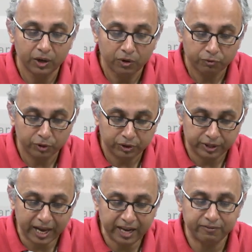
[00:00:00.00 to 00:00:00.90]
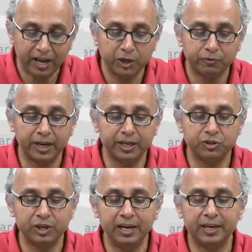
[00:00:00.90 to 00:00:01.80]
For that value of i
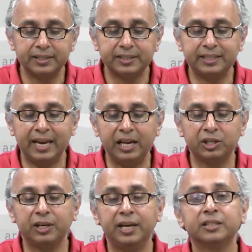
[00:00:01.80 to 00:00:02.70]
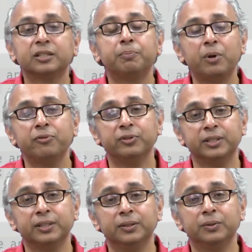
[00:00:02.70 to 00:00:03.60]
and j, let's calculate the
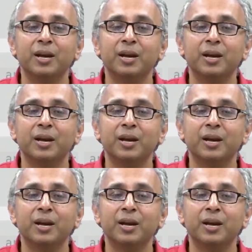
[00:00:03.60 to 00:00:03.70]
profit.